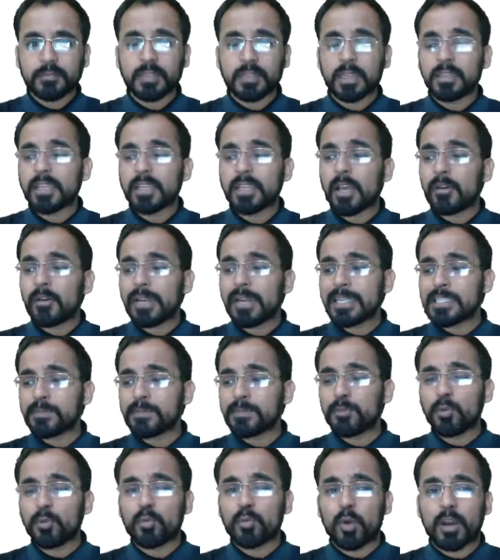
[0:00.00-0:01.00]
Now let's
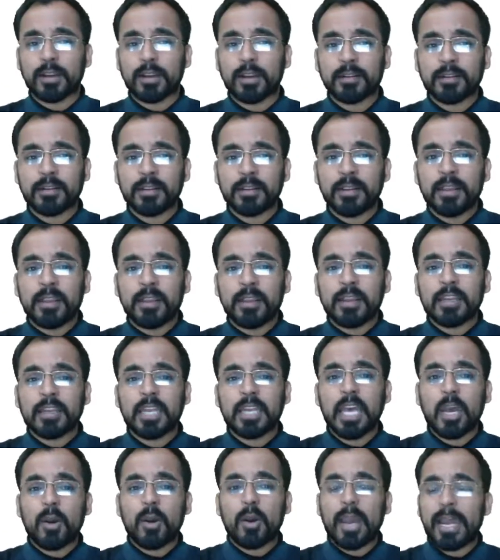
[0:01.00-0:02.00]
move on.
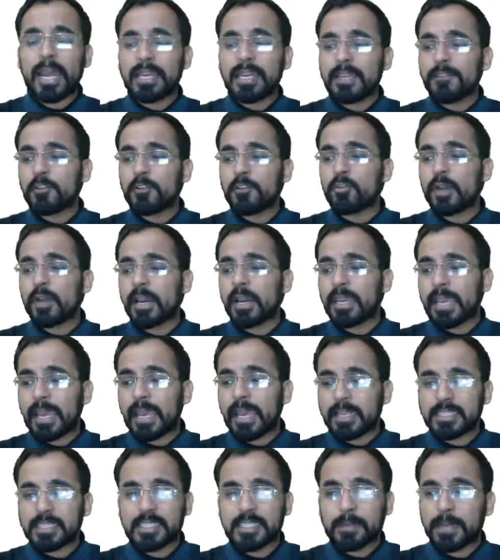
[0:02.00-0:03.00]
Now I'll give you
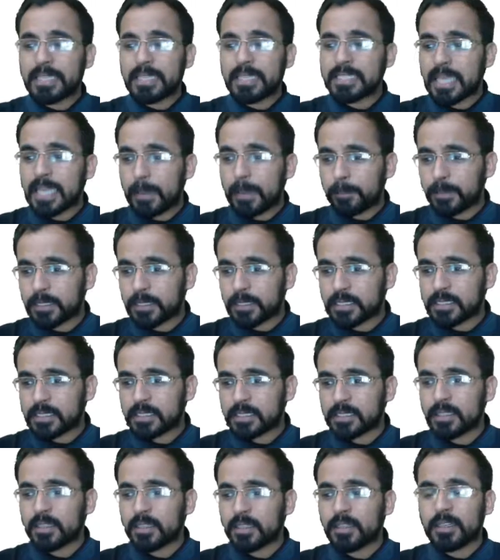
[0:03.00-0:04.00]
again some
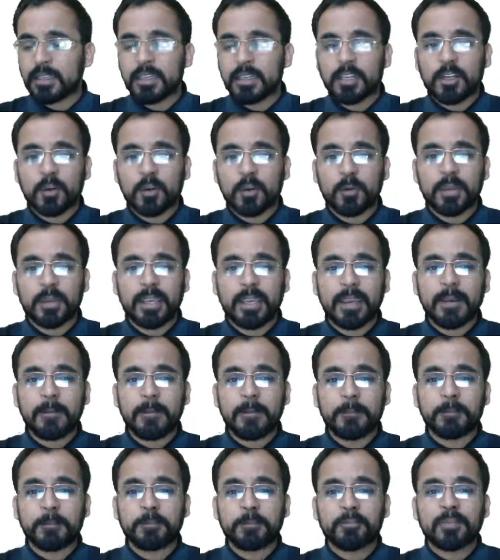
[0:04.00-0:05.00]
examples.
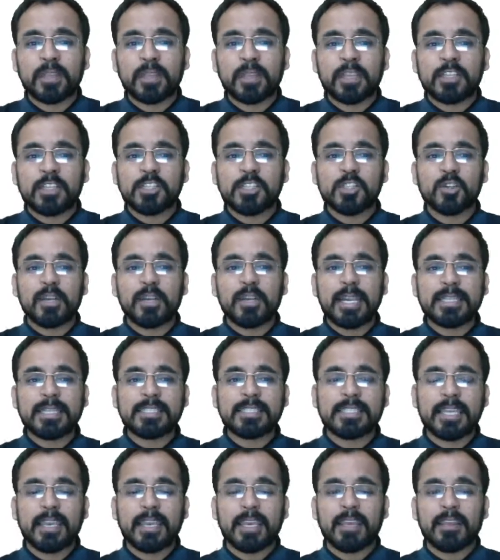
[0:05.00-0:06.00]
Okay? So
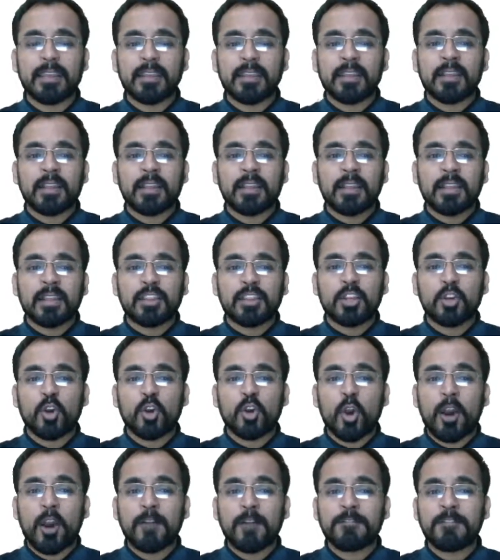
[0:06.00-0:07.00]
let's say the
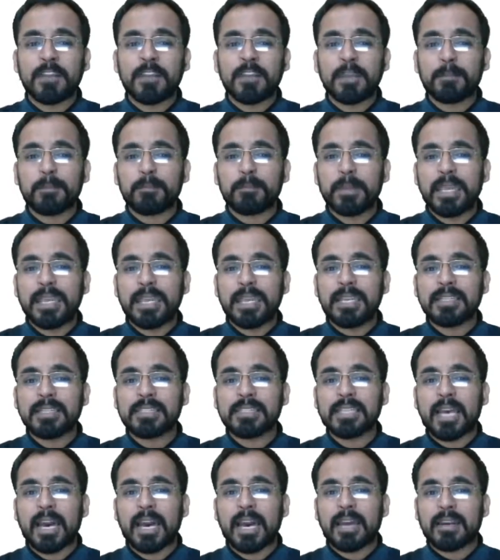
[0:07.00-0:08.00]
coffee
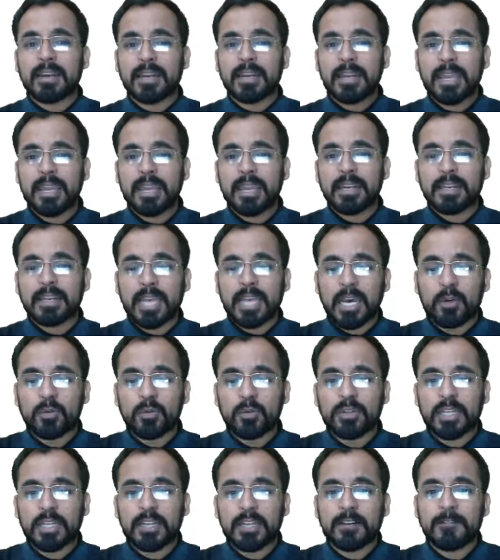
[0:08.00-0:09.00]
beans are laid
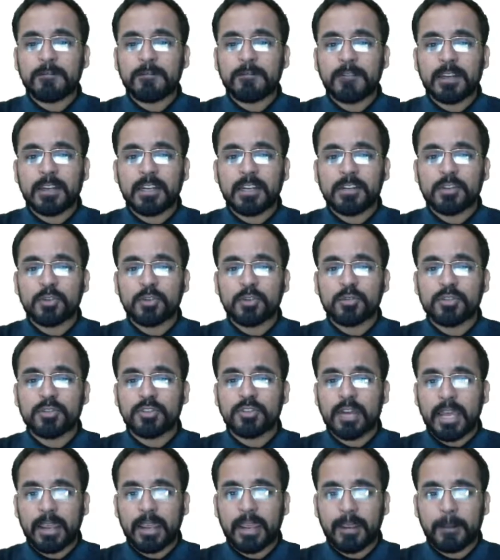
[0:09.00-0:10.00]
out in a field to
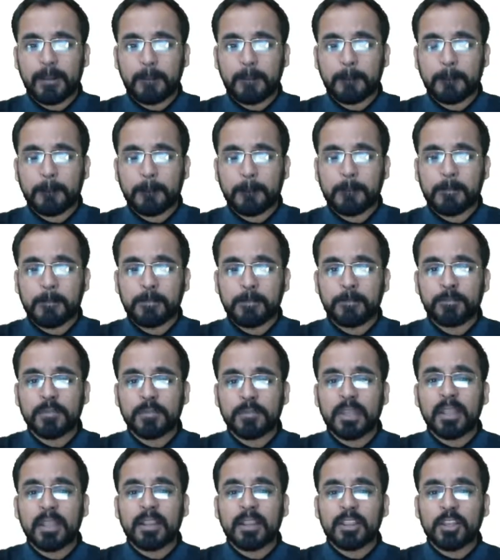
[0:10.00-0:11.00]
dry.
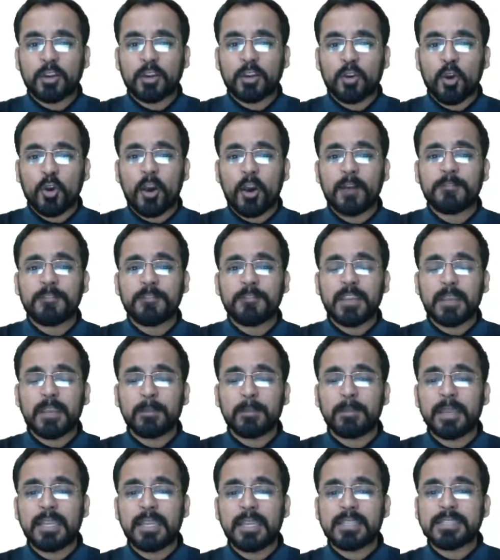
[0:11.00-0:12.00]
The
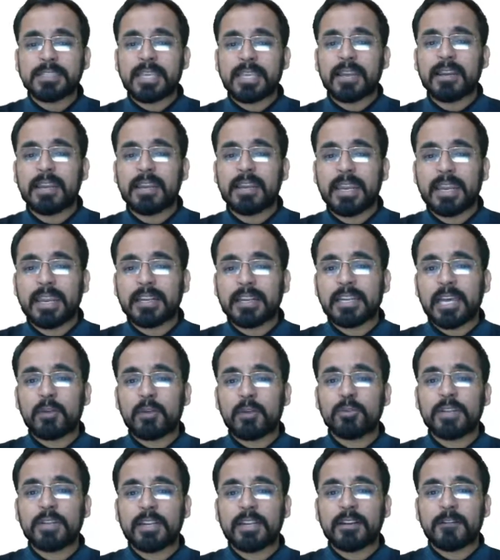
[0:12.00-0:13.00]
coffee beans are laid
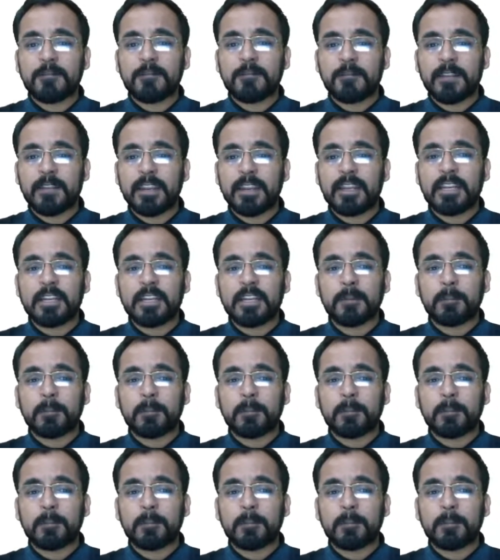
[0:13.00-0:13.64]
out in a field